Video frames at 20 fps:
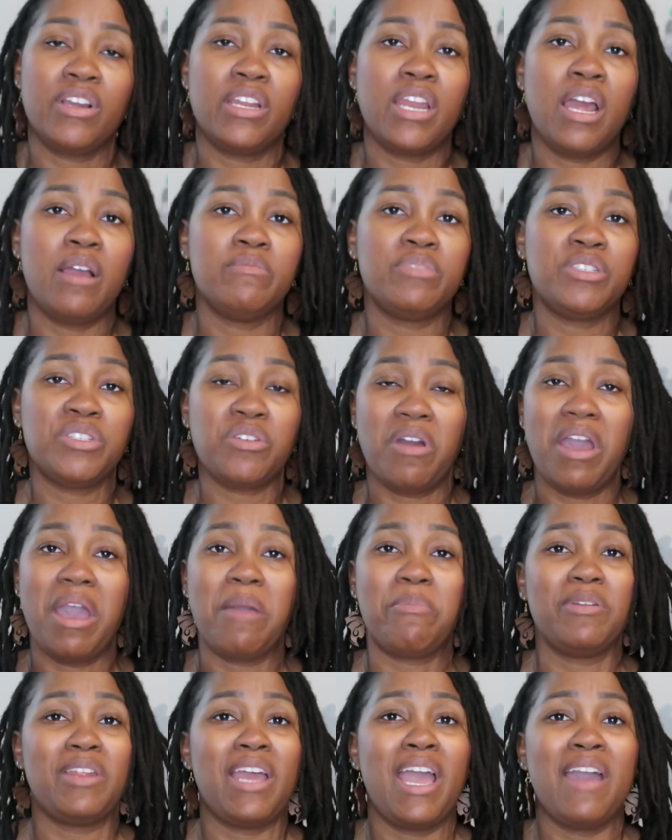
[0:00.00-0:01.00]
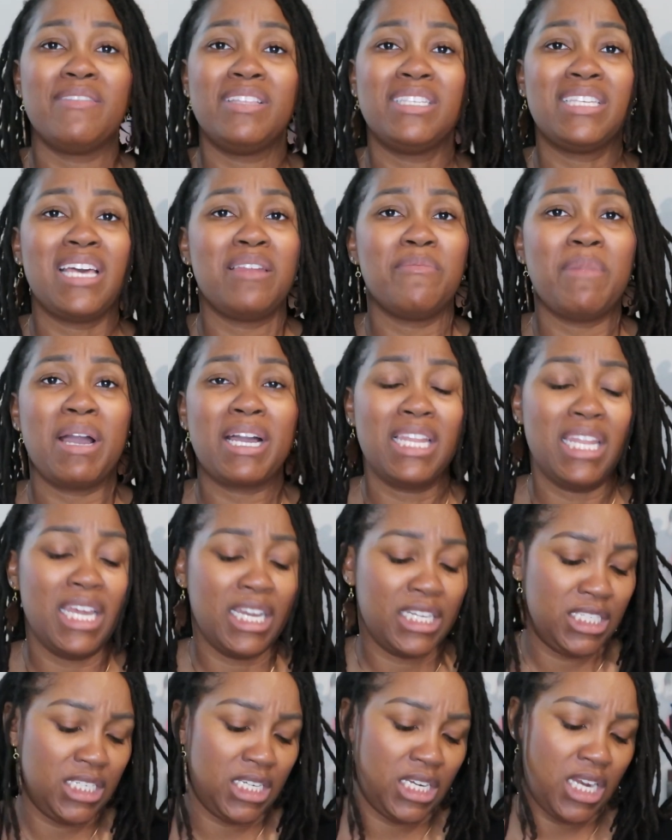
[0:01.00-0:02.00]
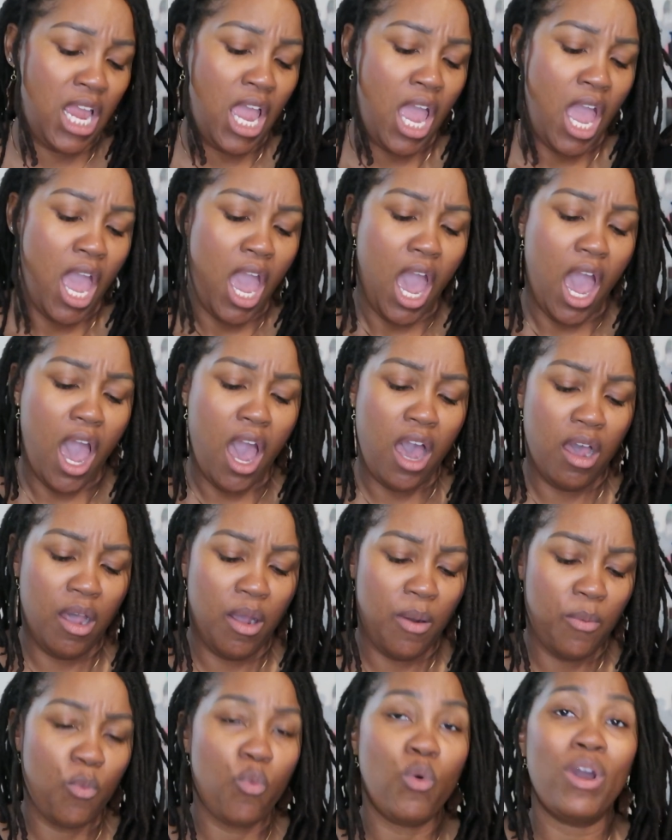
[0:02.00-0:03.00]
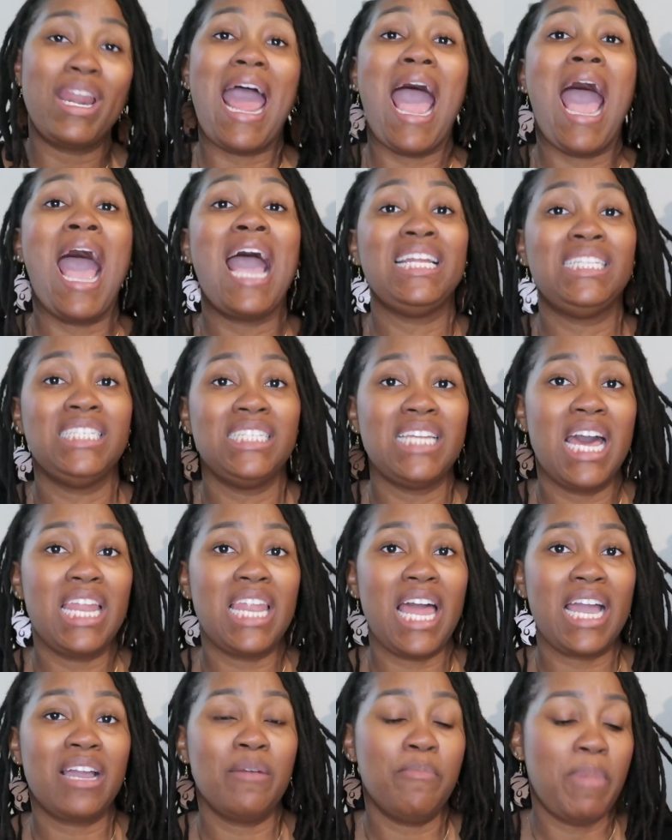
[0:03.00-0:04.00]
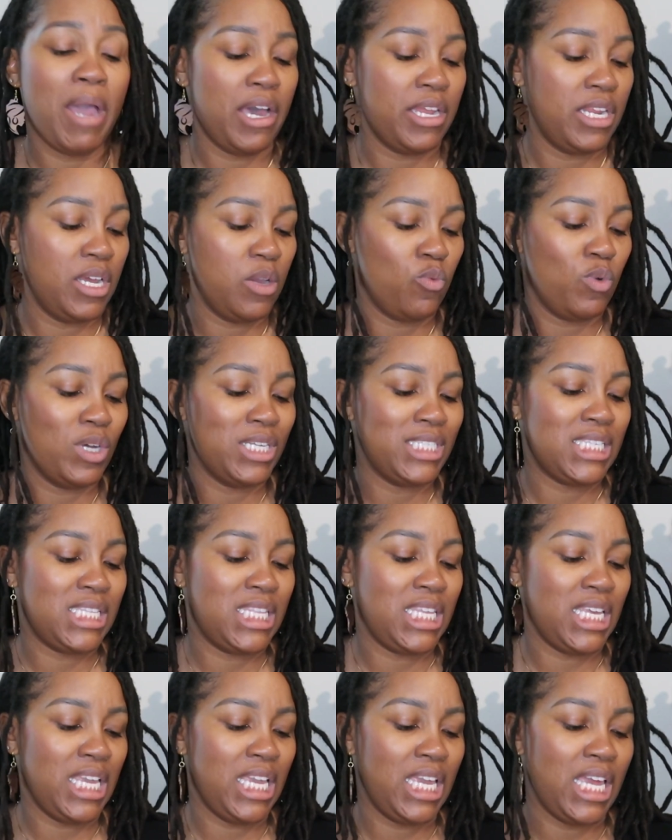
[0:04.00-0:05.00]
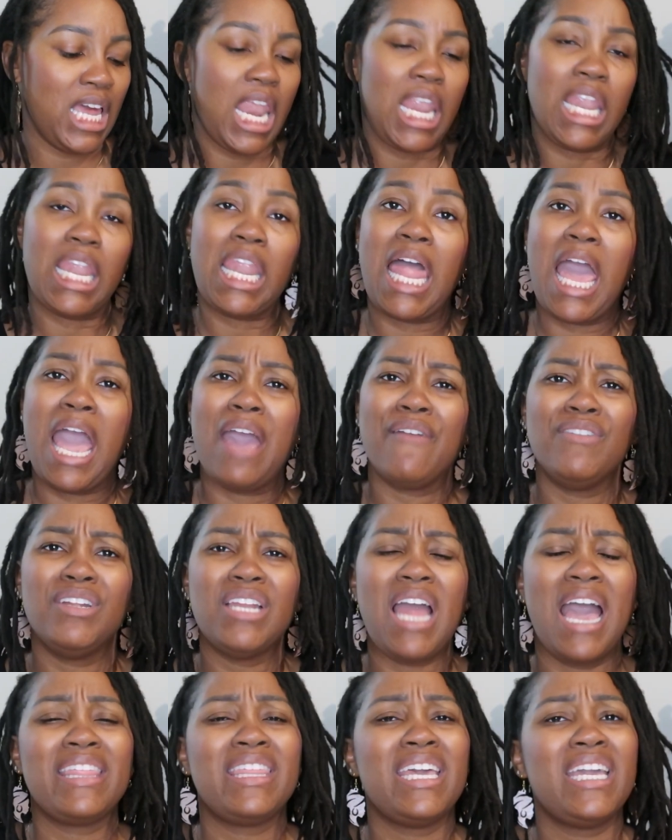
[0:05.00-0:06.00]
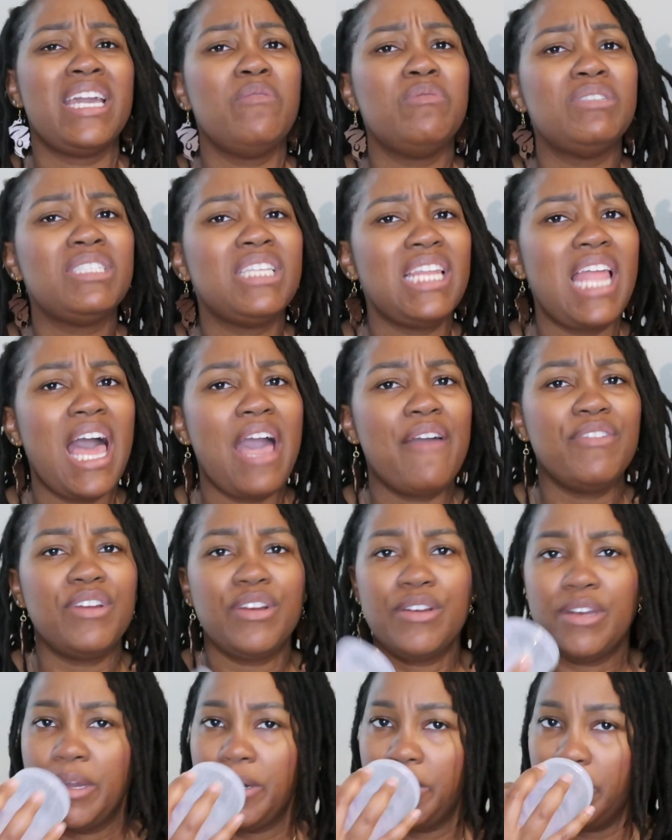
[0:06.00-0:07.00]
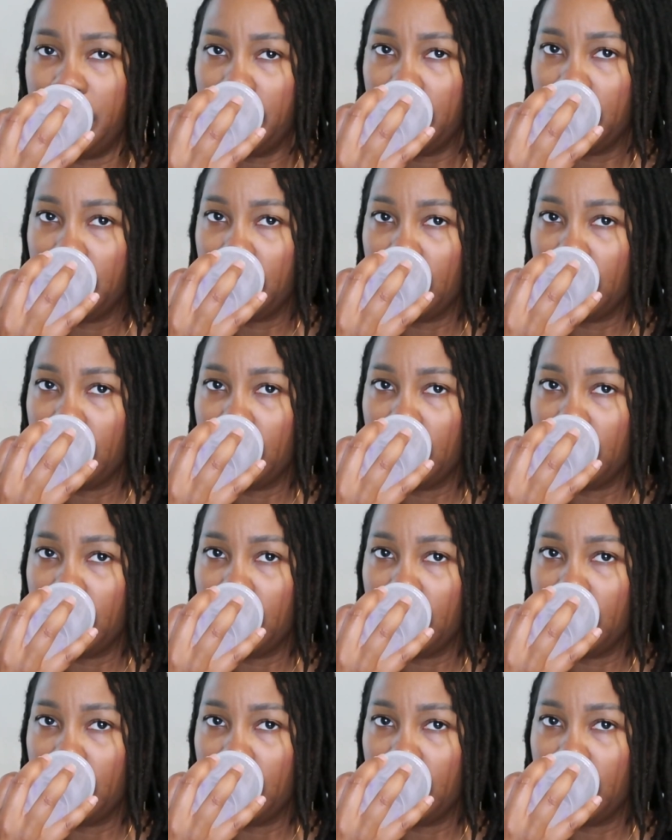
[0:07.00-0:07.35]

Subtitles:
And I'm so happy to have this out of my collection. What I did not like about it was the lavender. I think it was the lavender note.